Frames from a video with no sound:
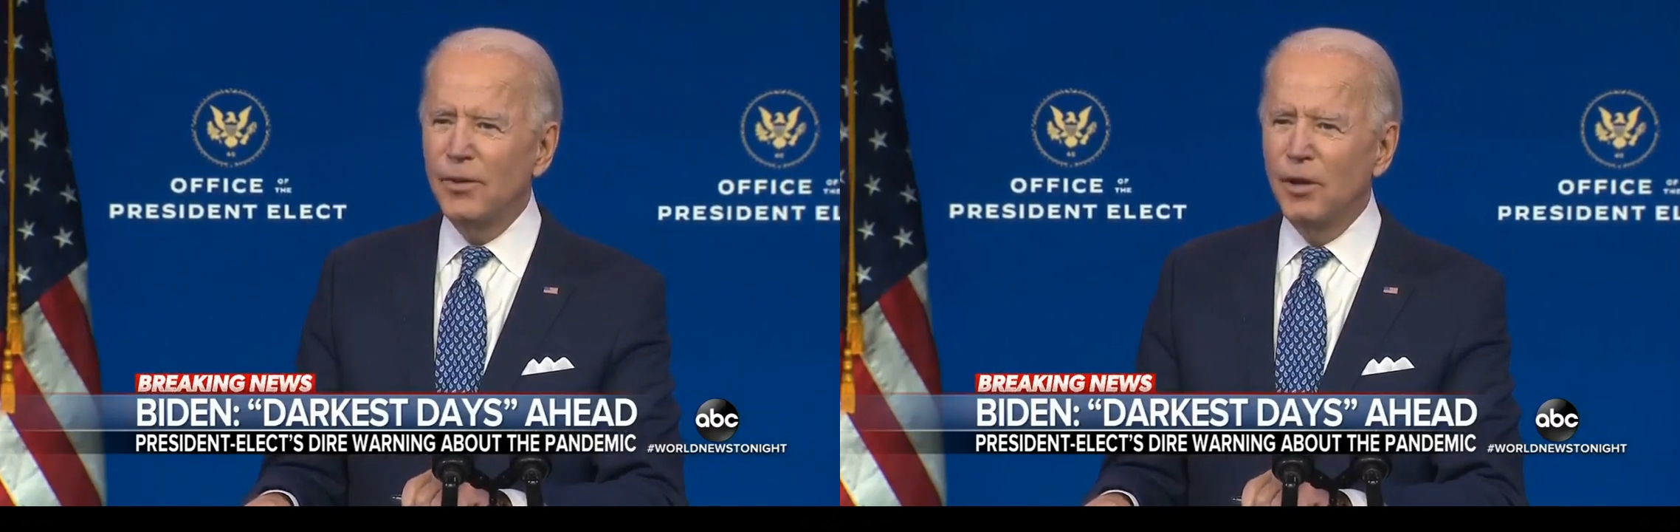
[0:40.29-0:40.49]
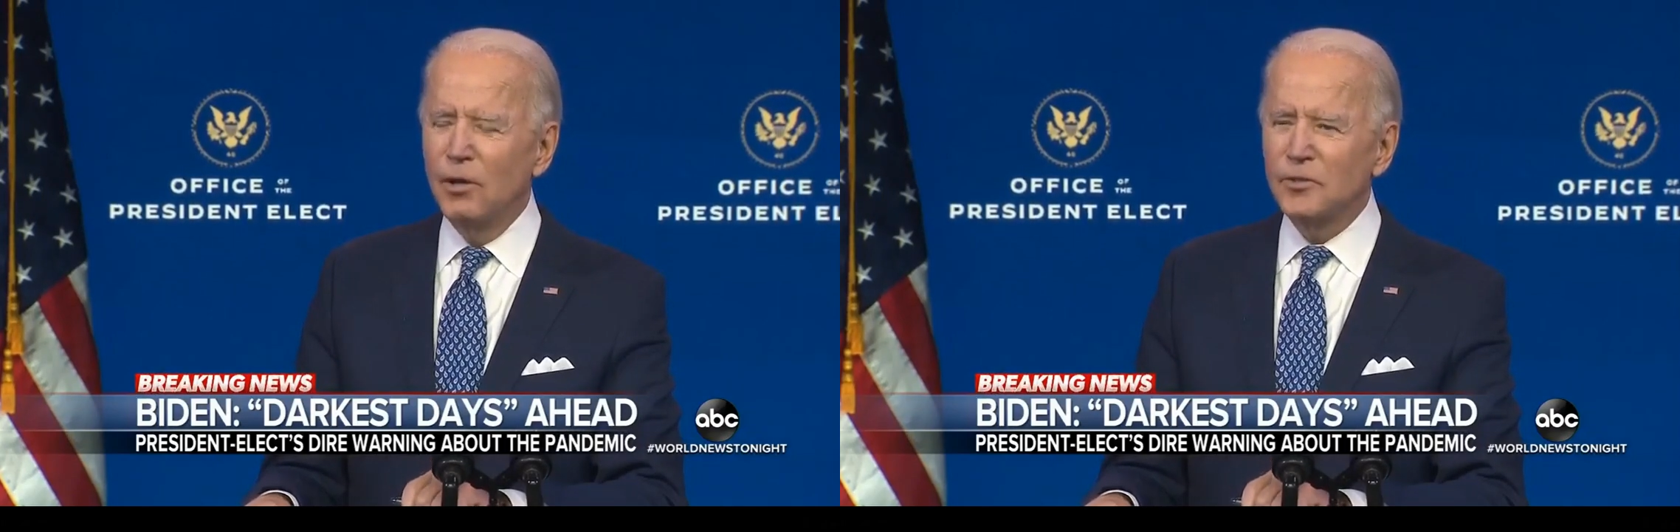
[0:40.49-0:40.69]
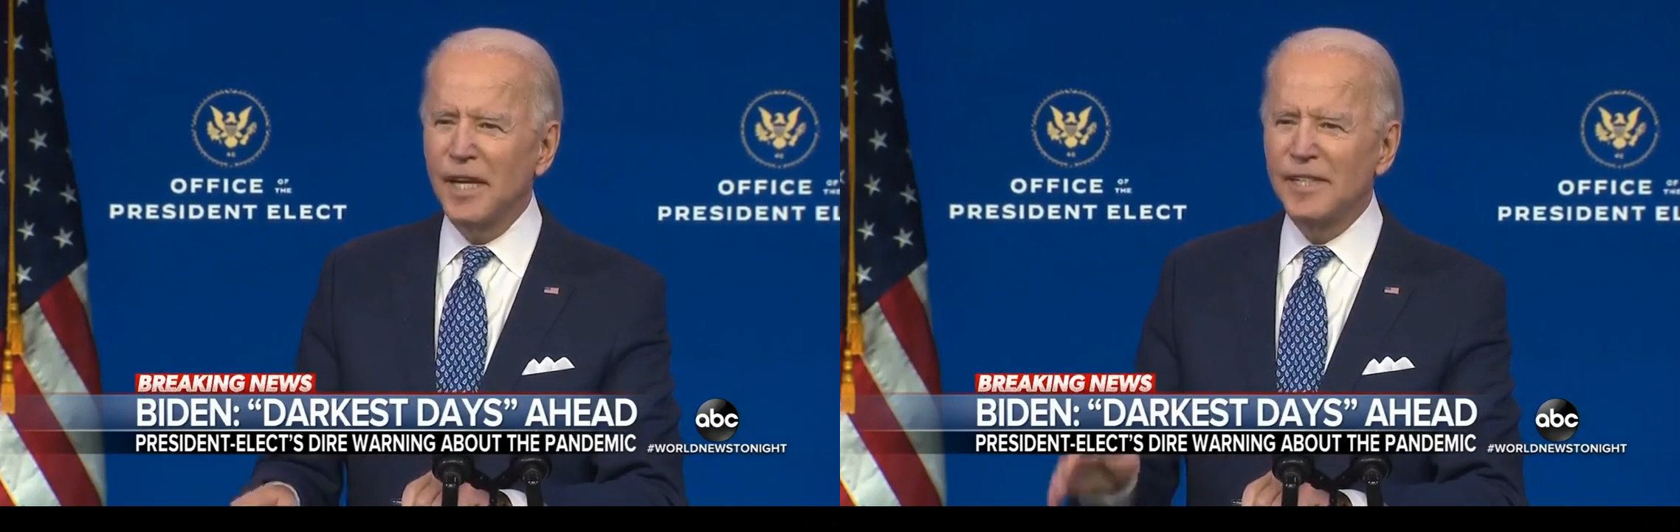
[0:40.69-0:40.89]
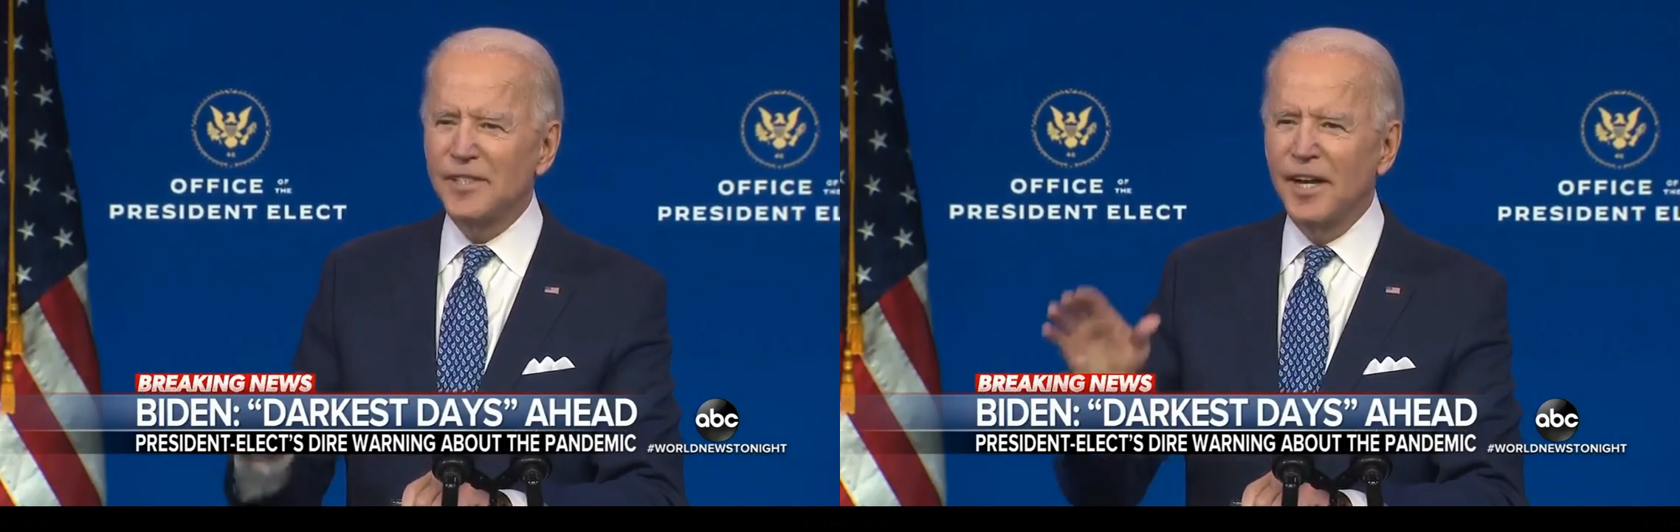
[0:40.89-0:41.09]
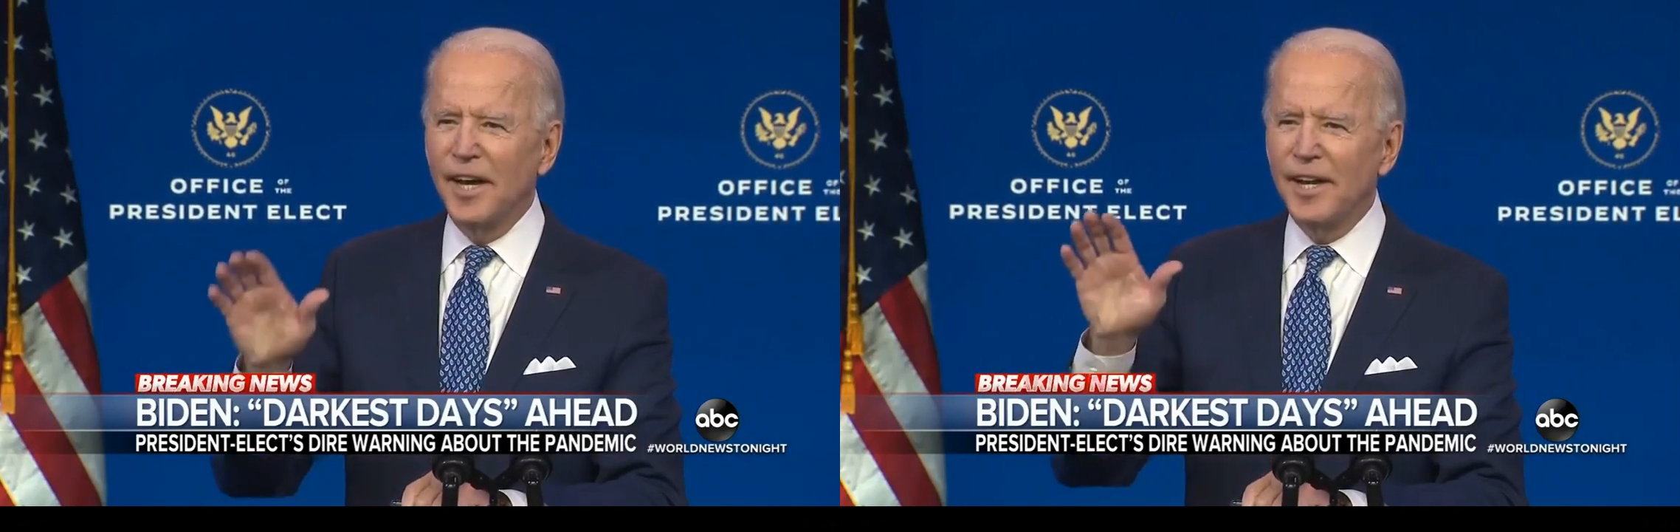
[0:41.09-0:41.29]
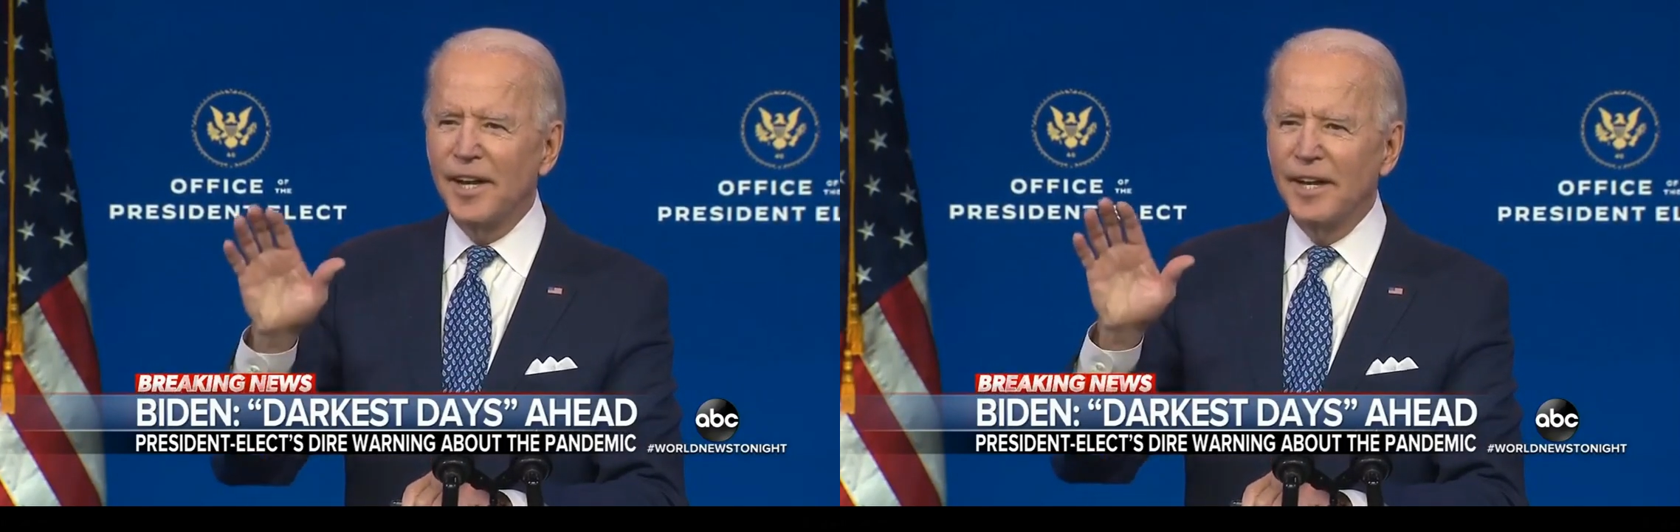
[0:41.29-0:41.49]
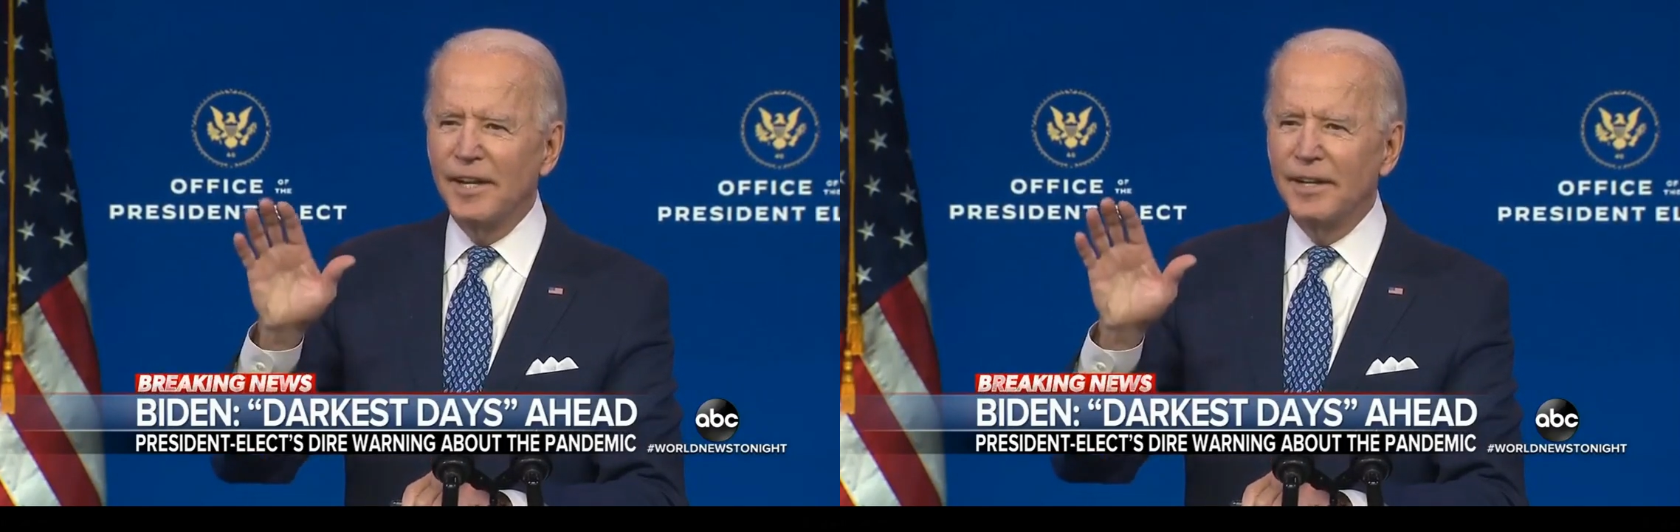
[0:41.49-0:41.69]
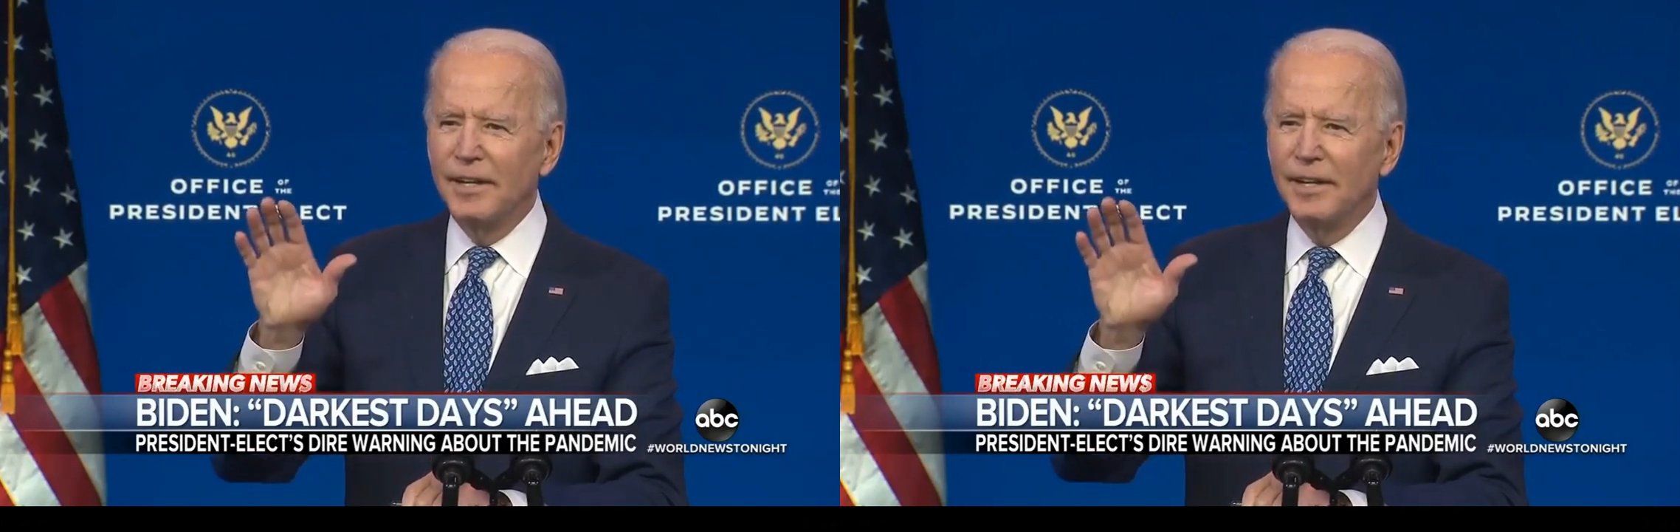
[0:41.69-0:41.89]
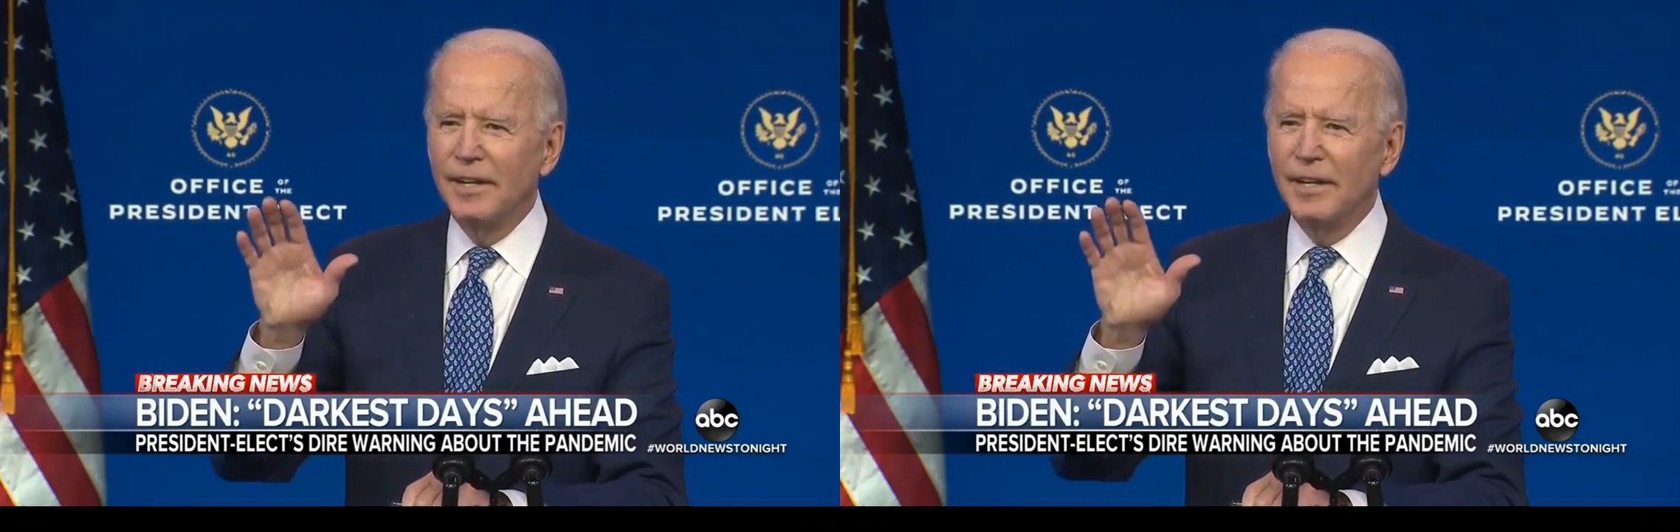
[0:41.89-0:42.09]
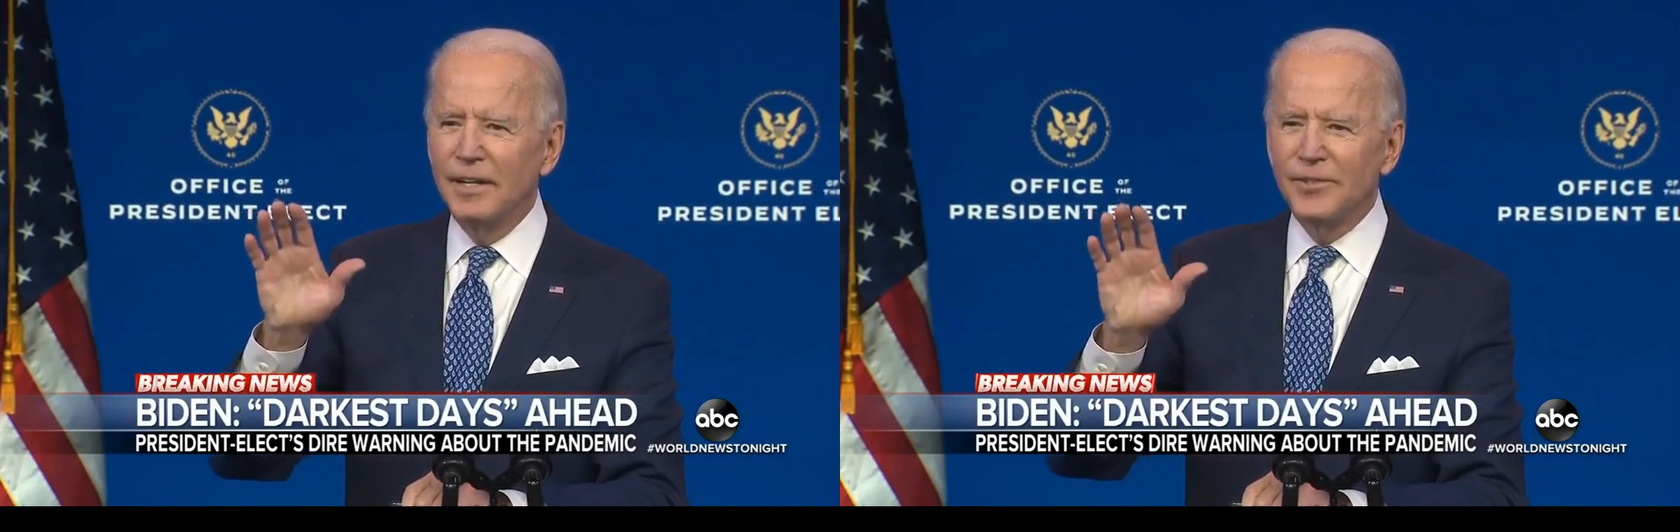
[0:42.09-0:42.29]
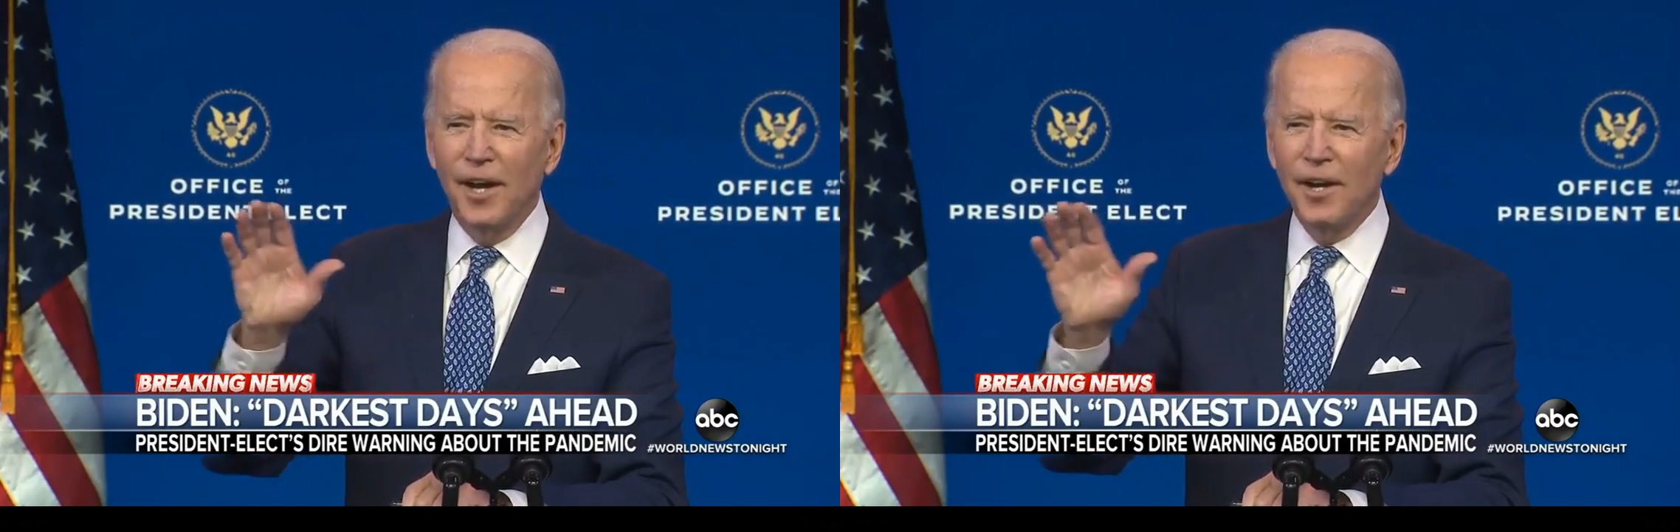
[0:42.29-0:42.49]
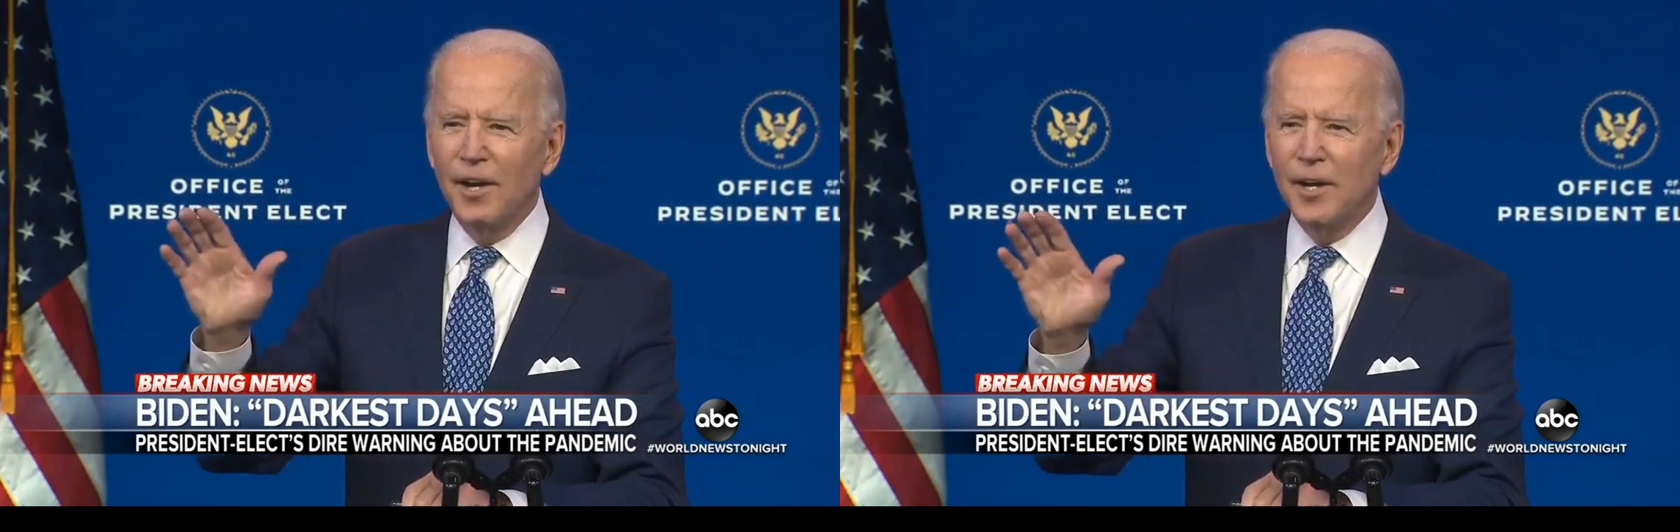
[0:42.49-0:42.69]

and they all say it's got to end. It's not a